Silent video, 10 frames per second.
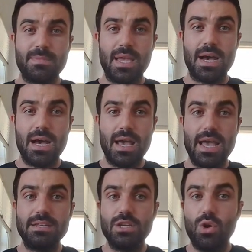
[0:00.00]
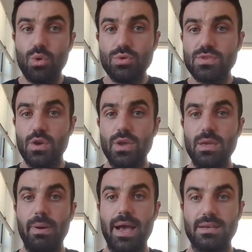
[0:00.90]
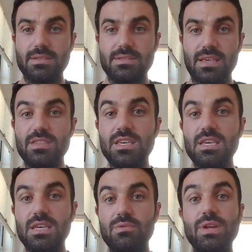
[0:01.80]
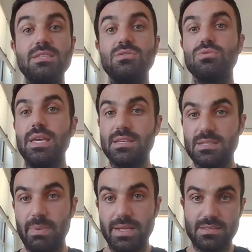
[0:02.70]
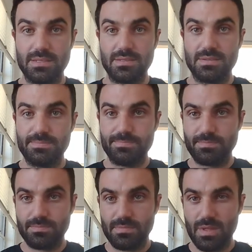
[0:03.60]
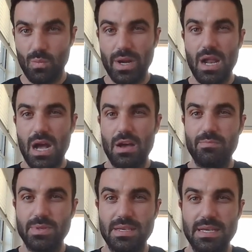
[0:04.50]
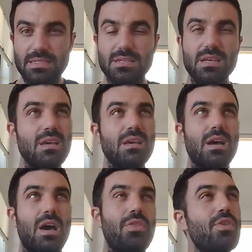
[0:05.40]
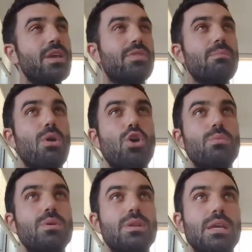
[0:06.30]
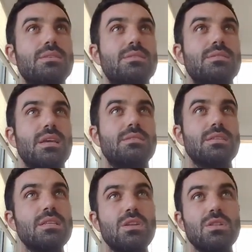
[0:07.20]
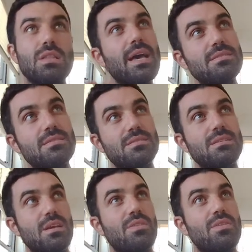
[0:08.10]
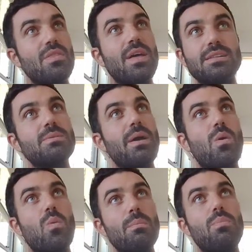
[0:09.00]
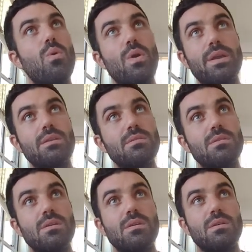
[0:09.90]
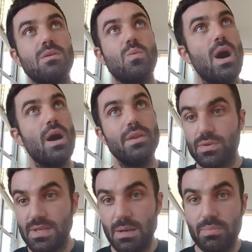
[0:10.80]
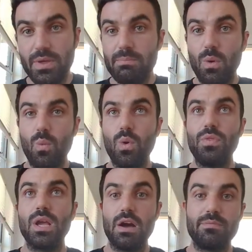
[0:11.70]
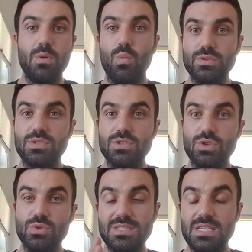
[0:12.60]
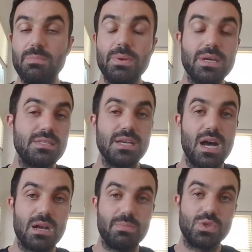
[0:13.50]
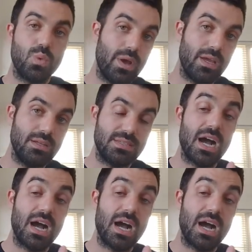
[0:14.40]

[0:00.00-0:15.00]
And it also impacts the rental expenses. 1.5%. I think at the moment it's a little less than that. It's about 1.1 or something. But what the government wants to do is typically target between